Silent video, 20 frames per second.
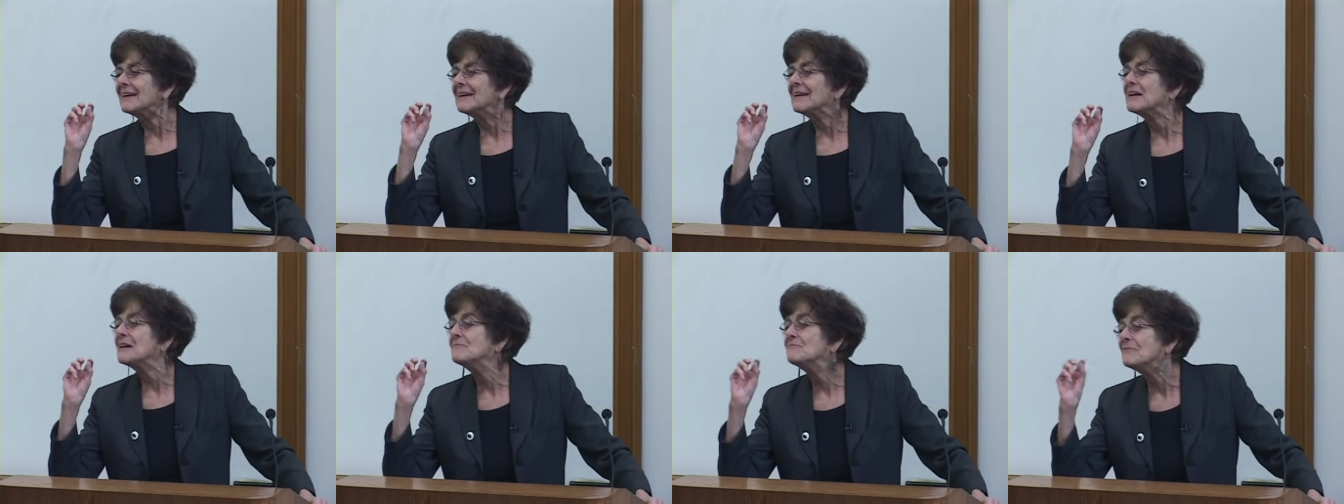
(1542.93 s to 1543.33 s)

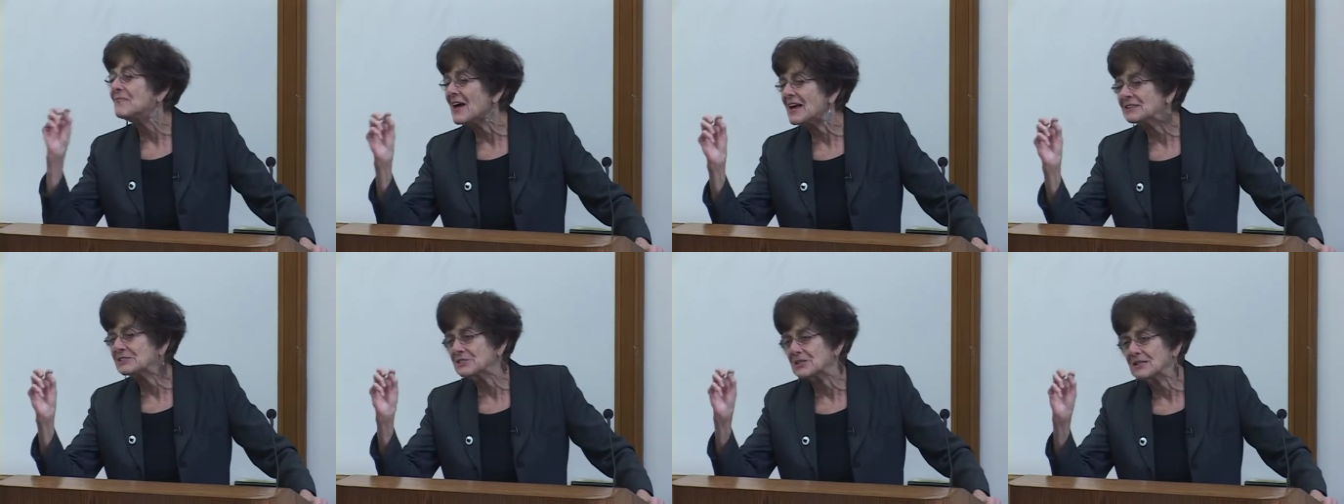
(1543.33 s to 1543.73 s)

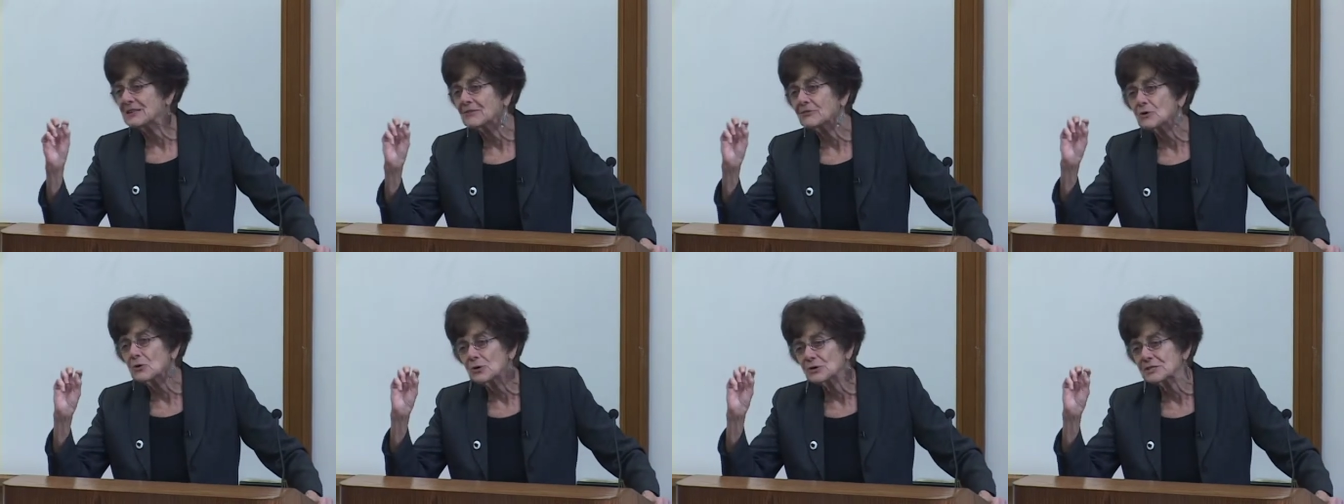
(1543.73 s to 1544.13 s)
invention,
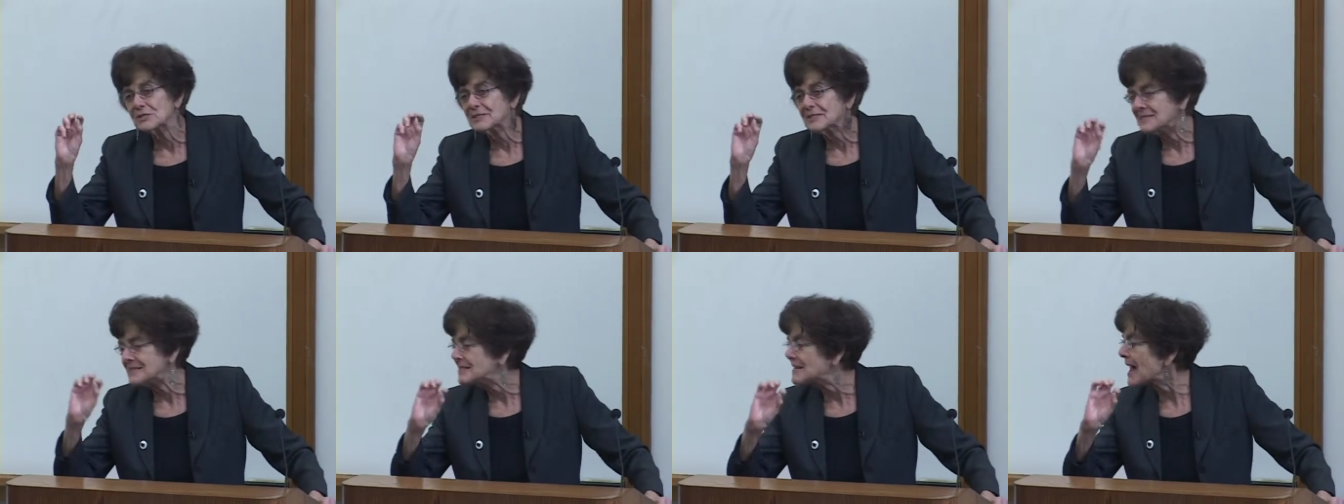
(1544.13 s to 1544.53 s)
of course, it
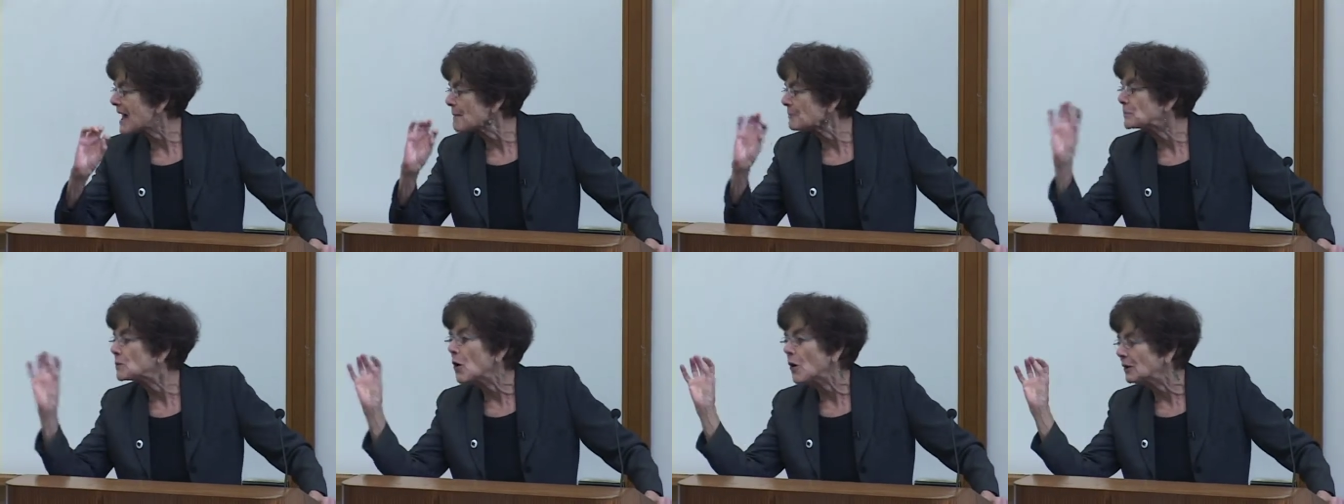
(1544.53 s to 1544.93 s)
didn't
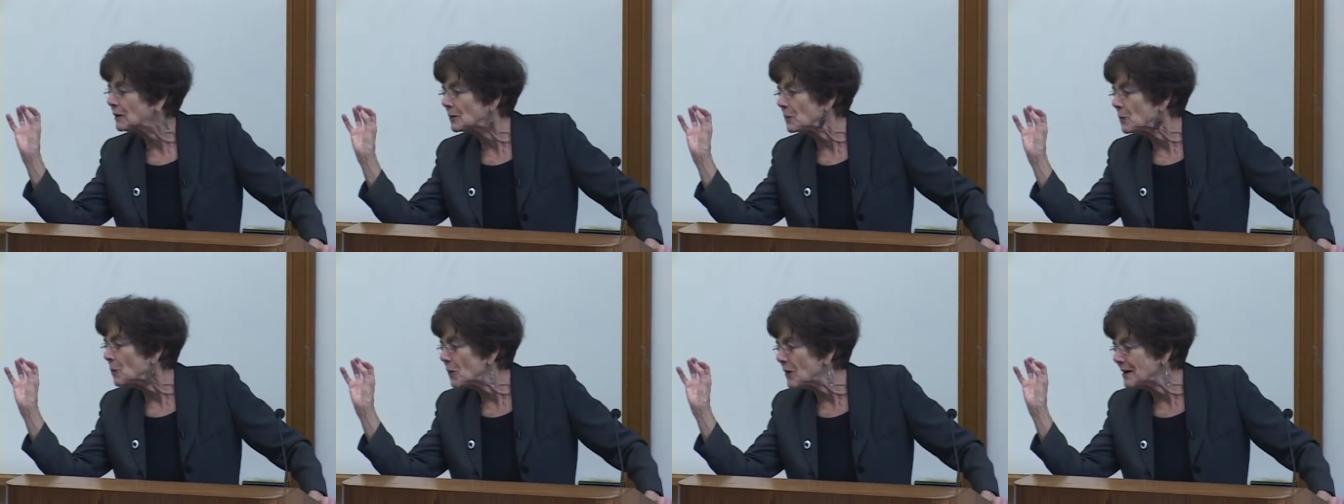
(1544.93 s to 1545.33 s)
happen all
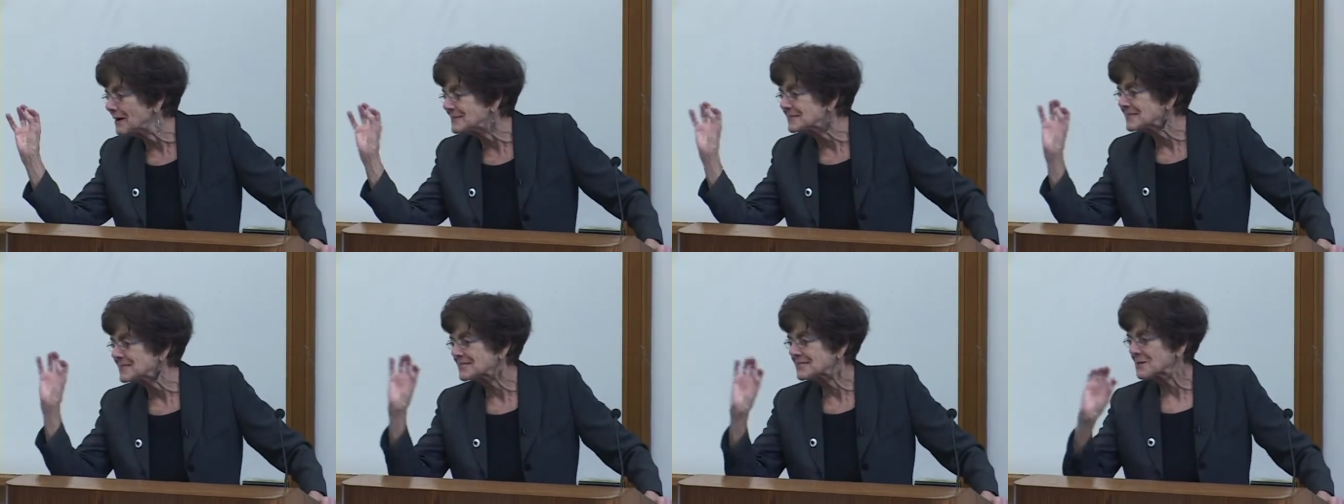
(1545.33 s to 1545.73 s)
at
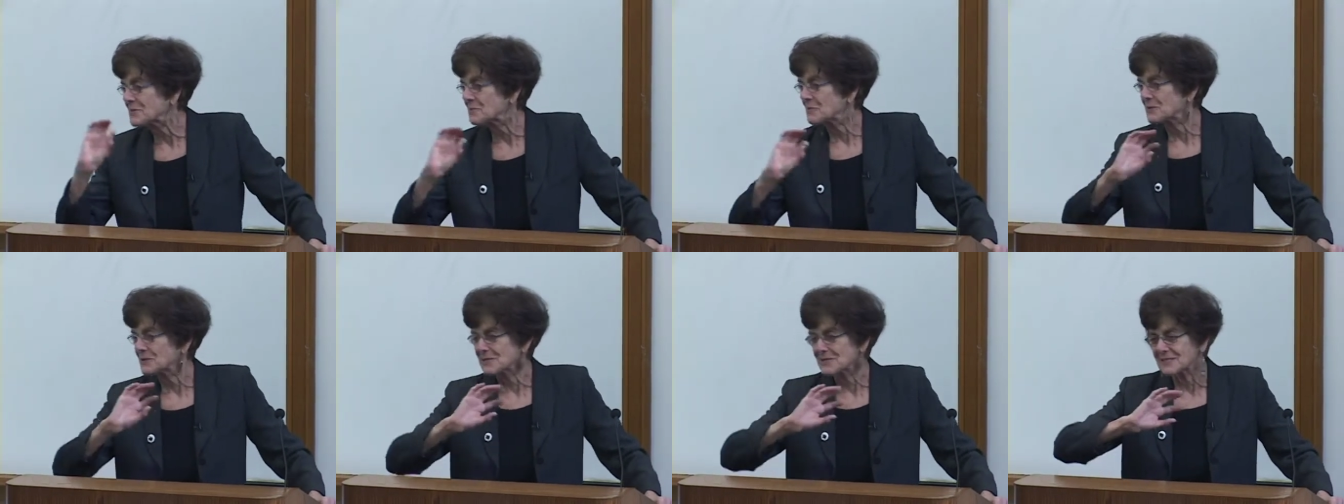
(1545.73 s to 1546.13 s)
once, it
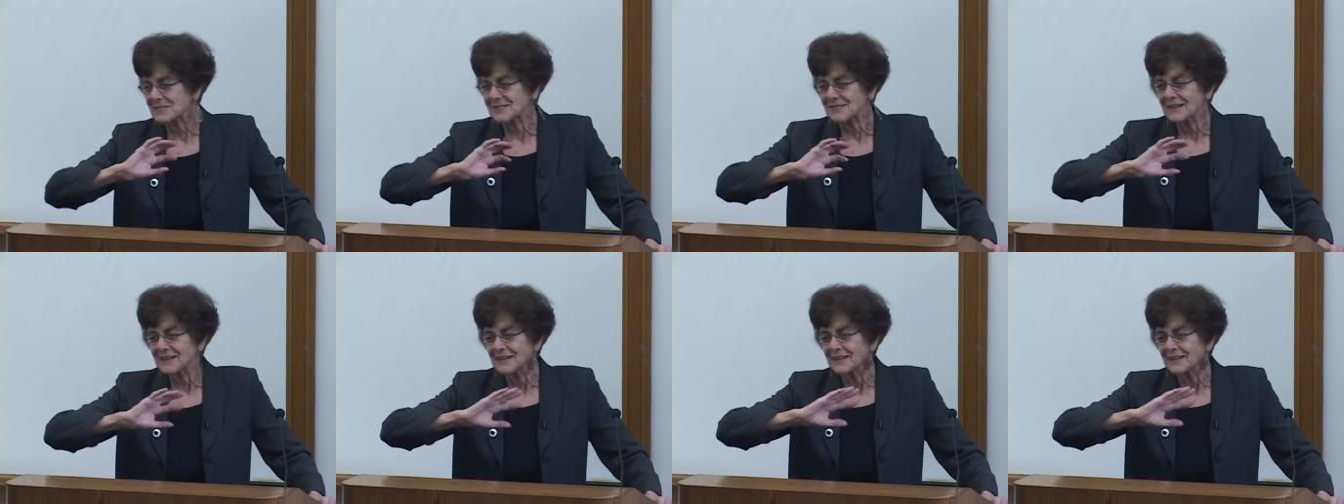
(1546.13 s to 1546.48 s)
was